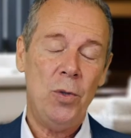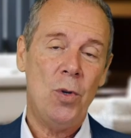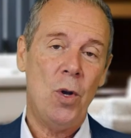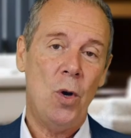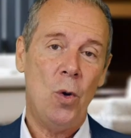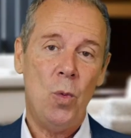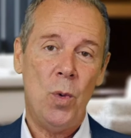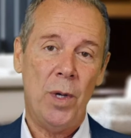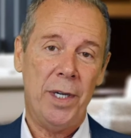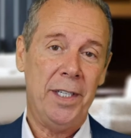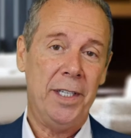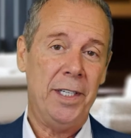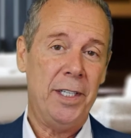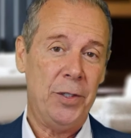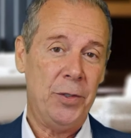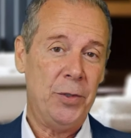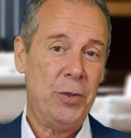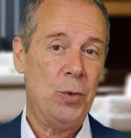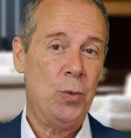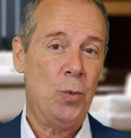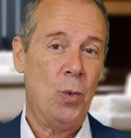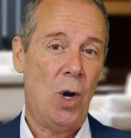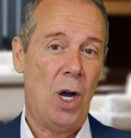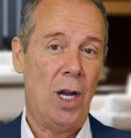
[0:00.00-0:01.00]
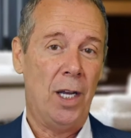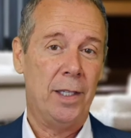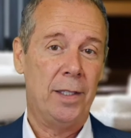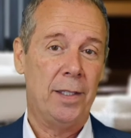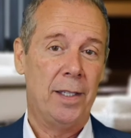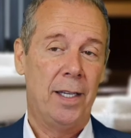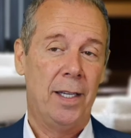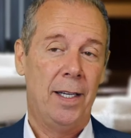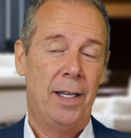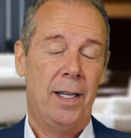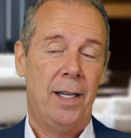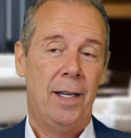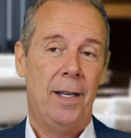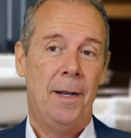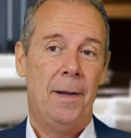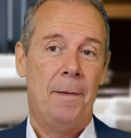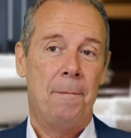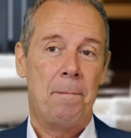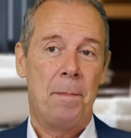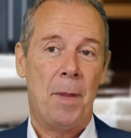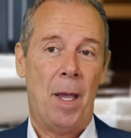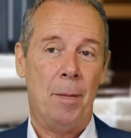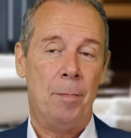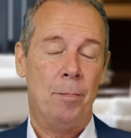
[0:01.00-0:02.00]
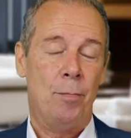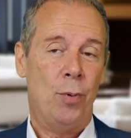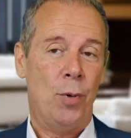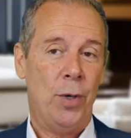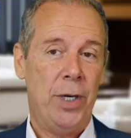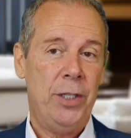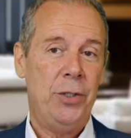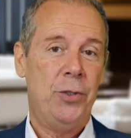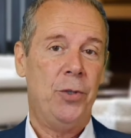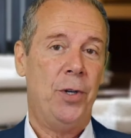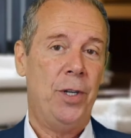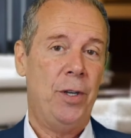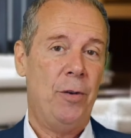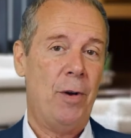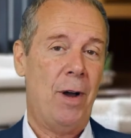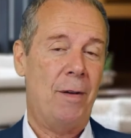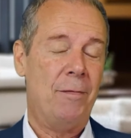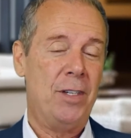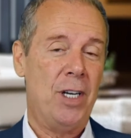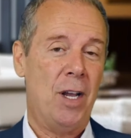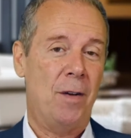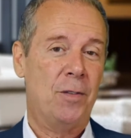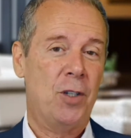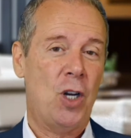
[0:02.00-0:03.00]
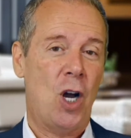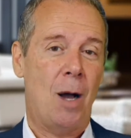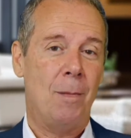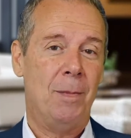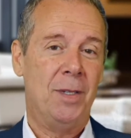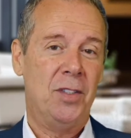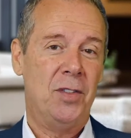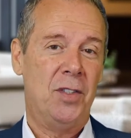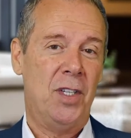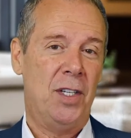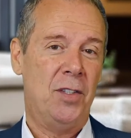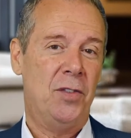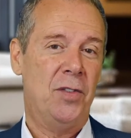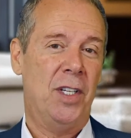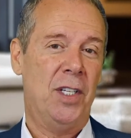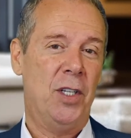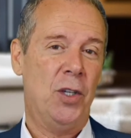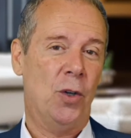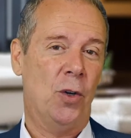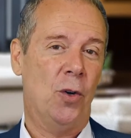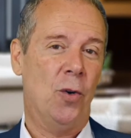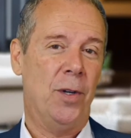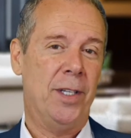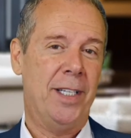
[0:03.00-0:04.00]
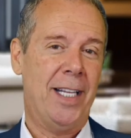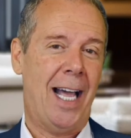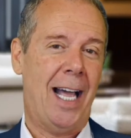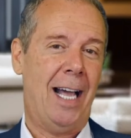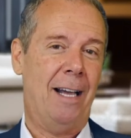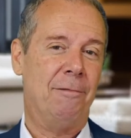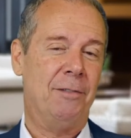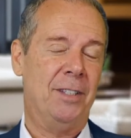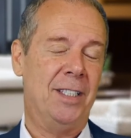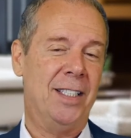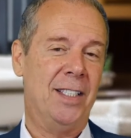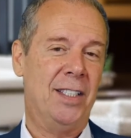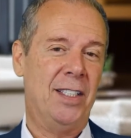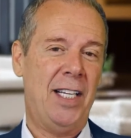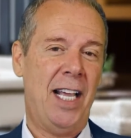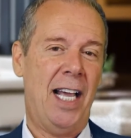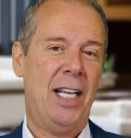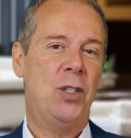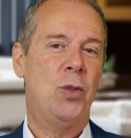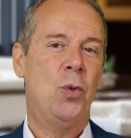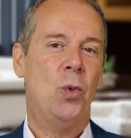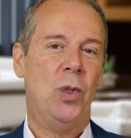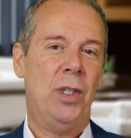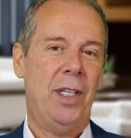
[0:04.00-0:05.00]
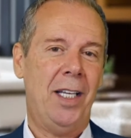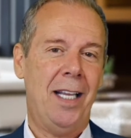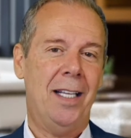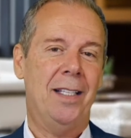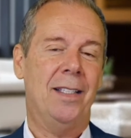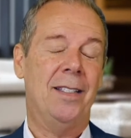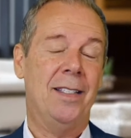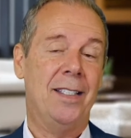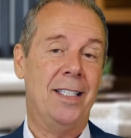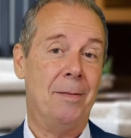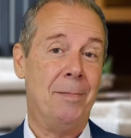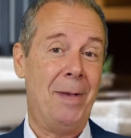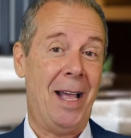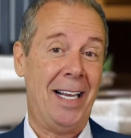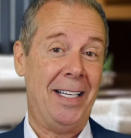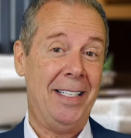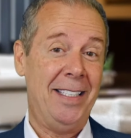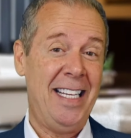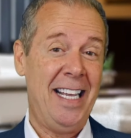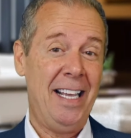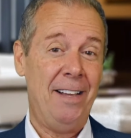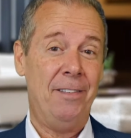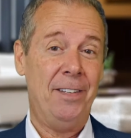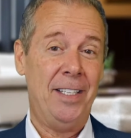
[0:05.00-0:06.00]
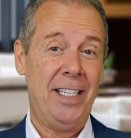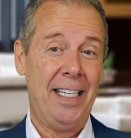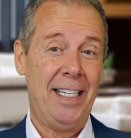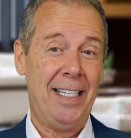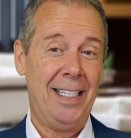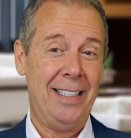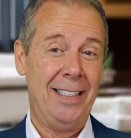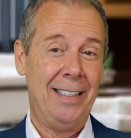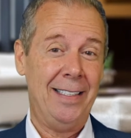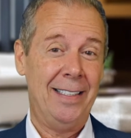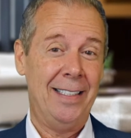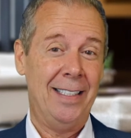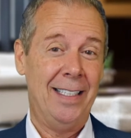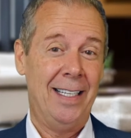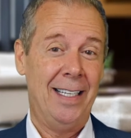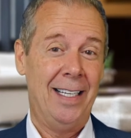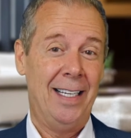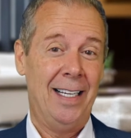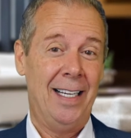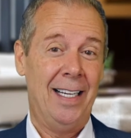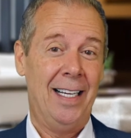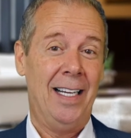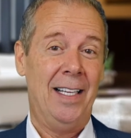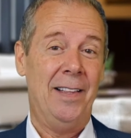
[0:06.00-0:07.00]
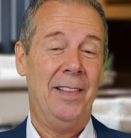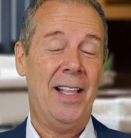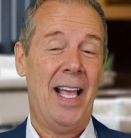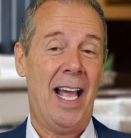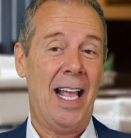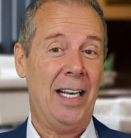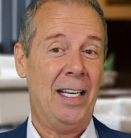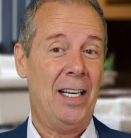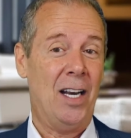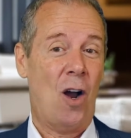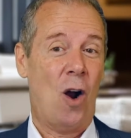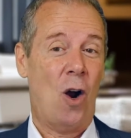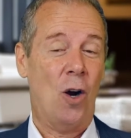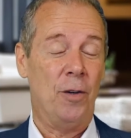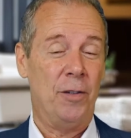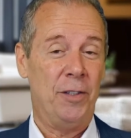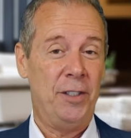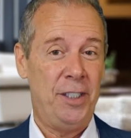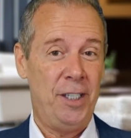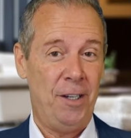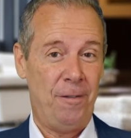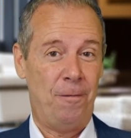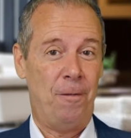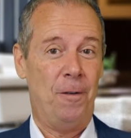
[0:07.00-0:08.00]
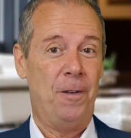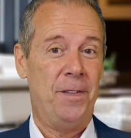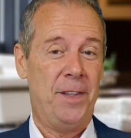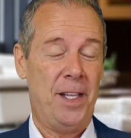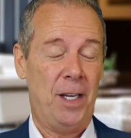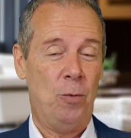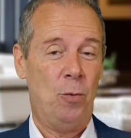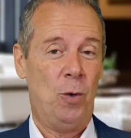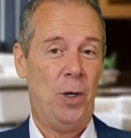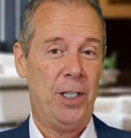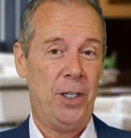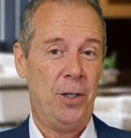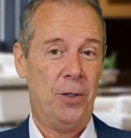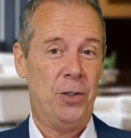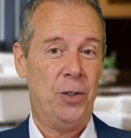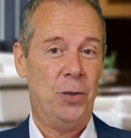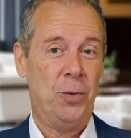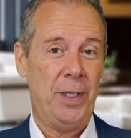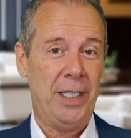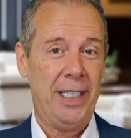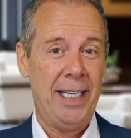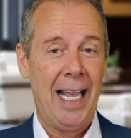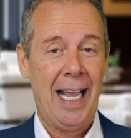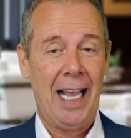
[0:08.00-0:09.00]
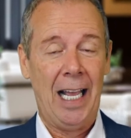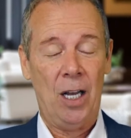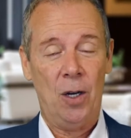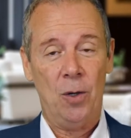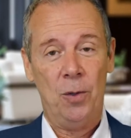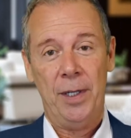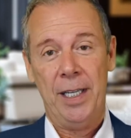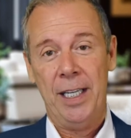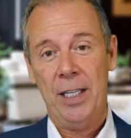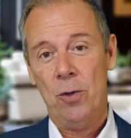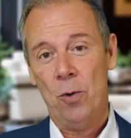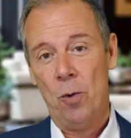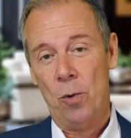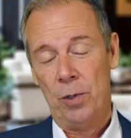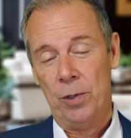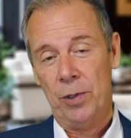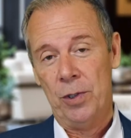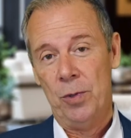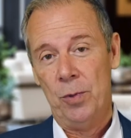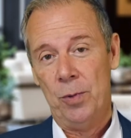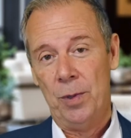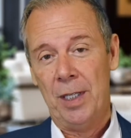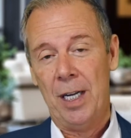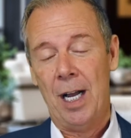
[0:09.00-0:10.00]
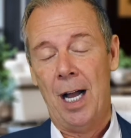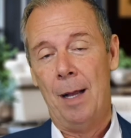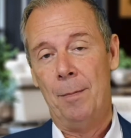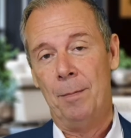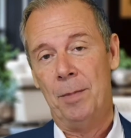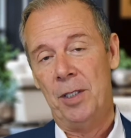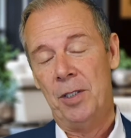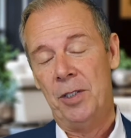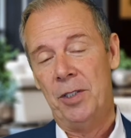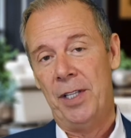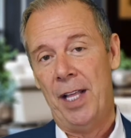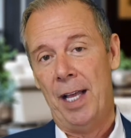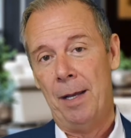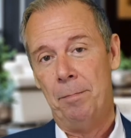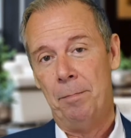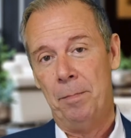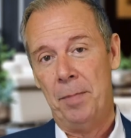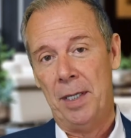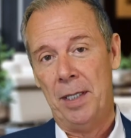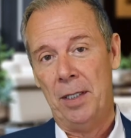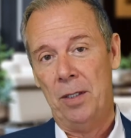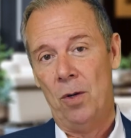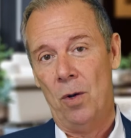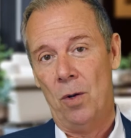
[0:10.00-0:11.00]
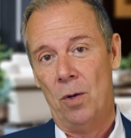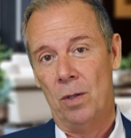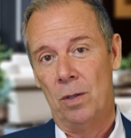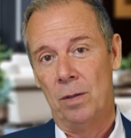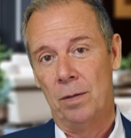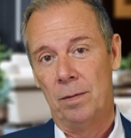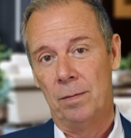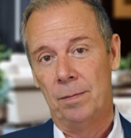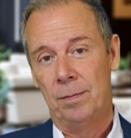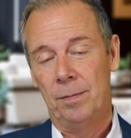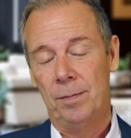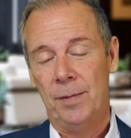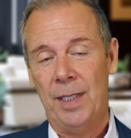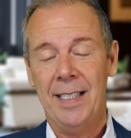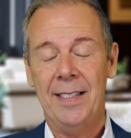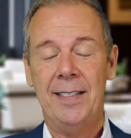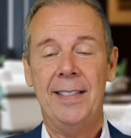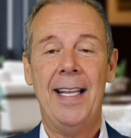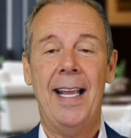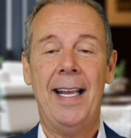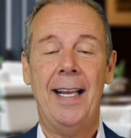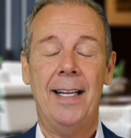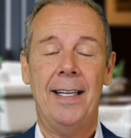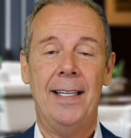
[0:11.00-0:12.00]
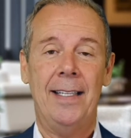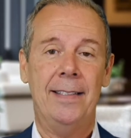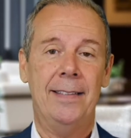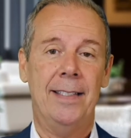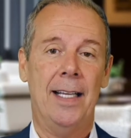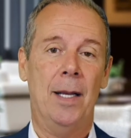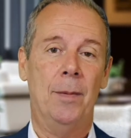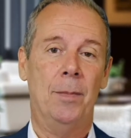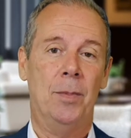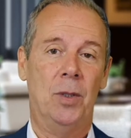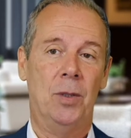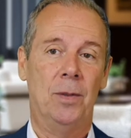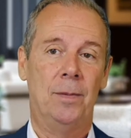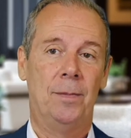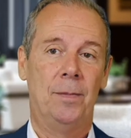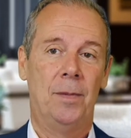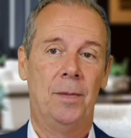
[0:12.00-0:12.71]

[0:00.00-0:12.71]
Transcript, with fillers: know what it is you want, I'm pretty sure you have enough common sense that you're going to have to schedule in some activities that are different than what you're doing now in order to accomplish that big goal. Let's take an example.